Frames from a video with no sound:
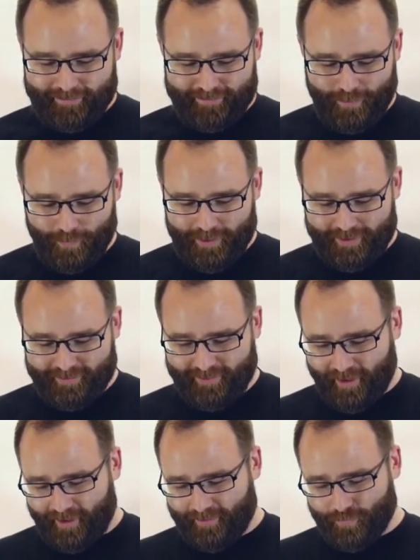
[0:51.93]
So we're going to
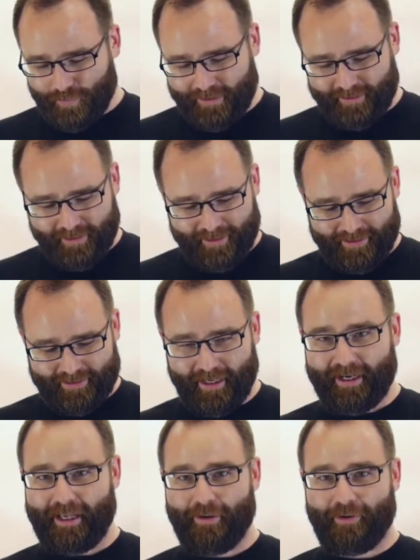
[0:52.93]
start with
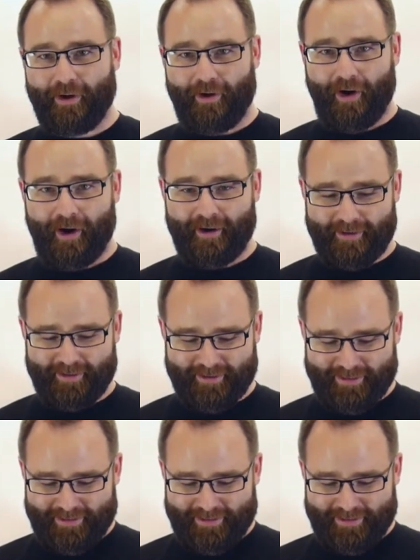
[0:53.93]
cutting out our art.